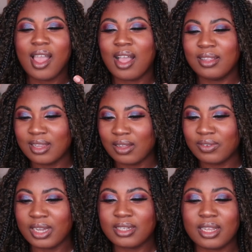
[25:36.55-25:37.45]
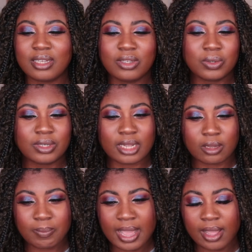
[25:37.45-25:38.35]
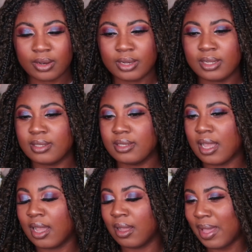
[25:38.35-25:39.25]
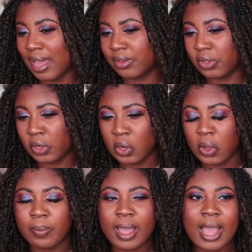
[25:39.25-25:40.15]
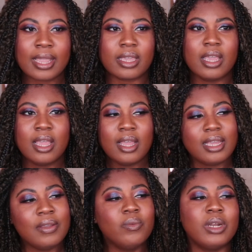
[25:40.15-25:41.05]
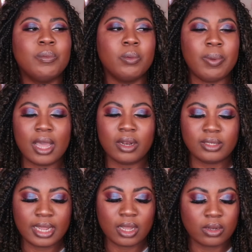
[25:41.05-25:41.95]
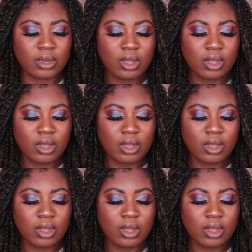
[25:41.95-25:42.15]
I love it. It took down the powders, added the glow back. Even when I put powder down